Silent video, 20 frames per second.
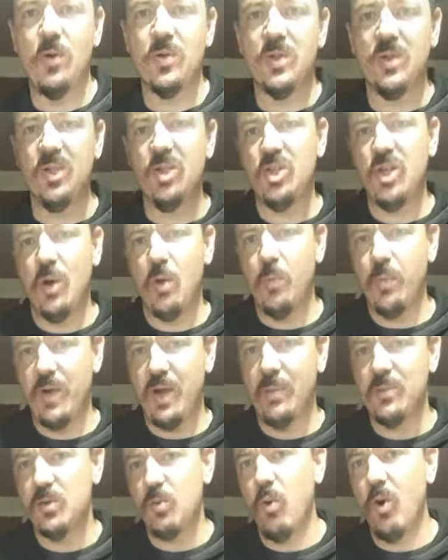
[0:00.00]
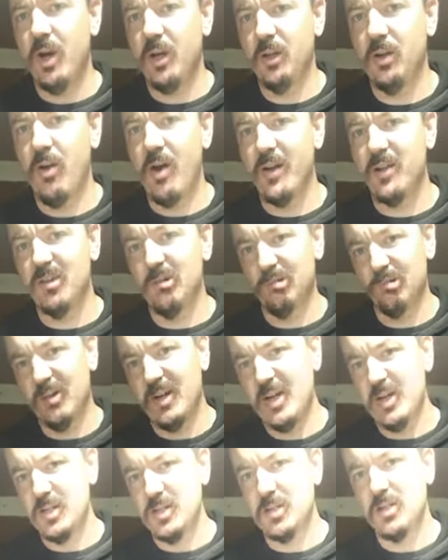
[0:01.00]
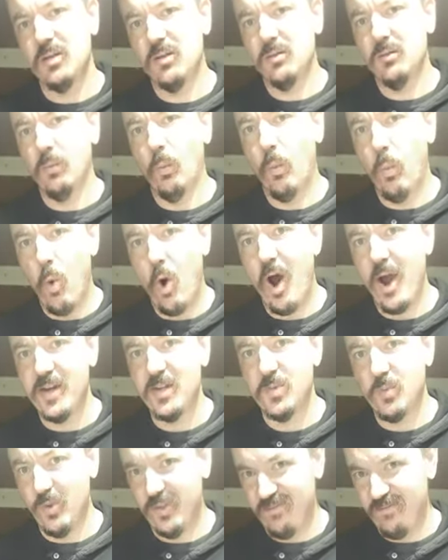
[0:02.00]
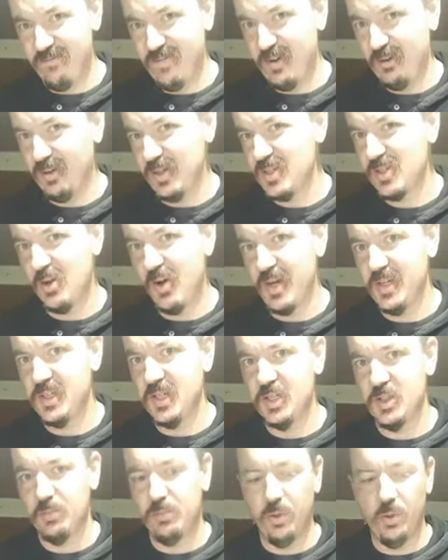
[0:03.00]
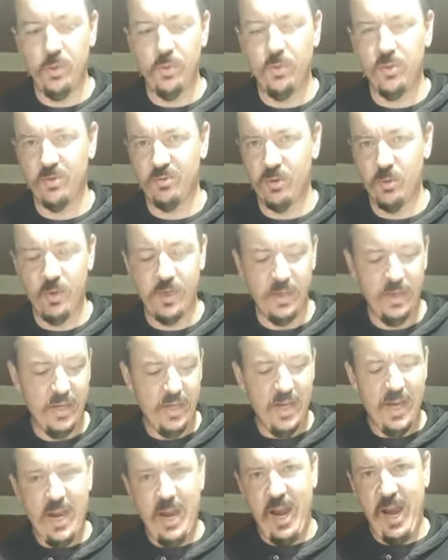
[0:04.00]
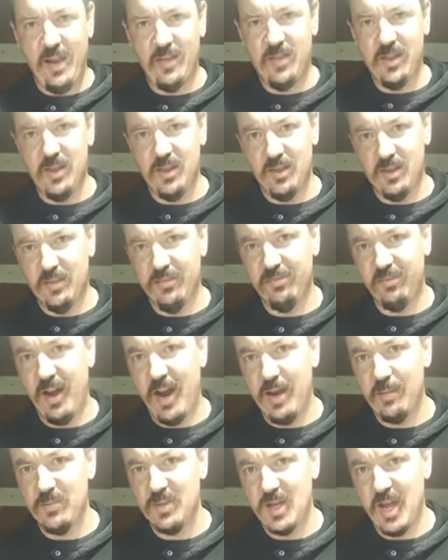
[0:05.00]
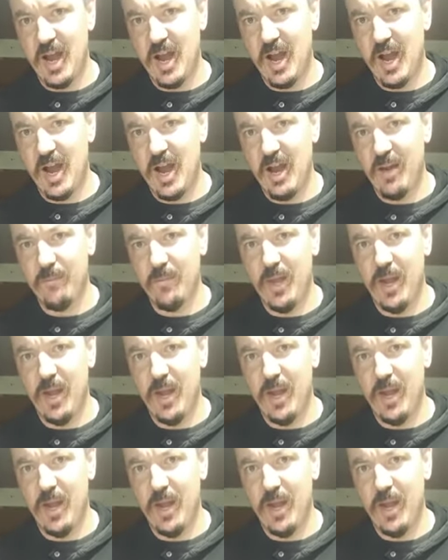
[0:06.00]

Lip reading: So this shell becomes quite light. The rear's white with a very slight tinge of blue through it, and the flames are